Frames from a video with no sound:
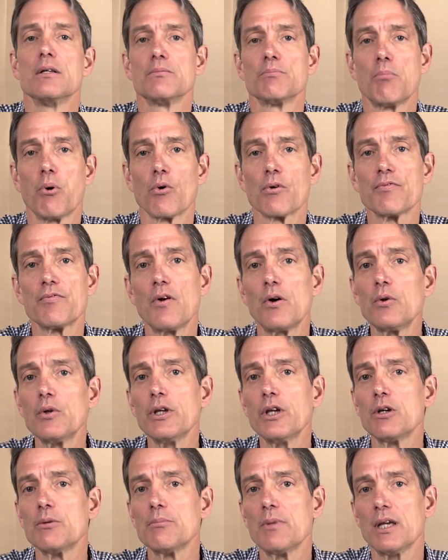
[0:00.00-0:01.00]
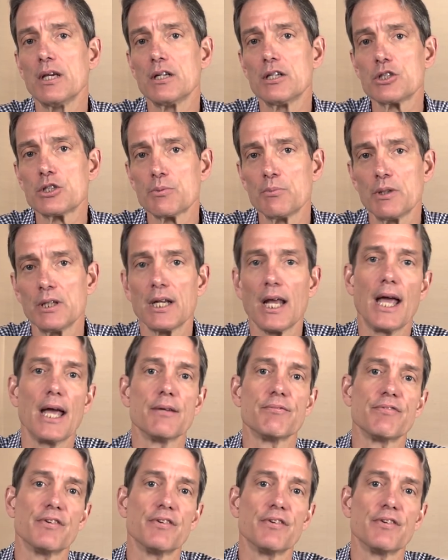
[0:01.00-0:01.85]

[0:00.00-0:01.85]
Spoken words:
portfolio management and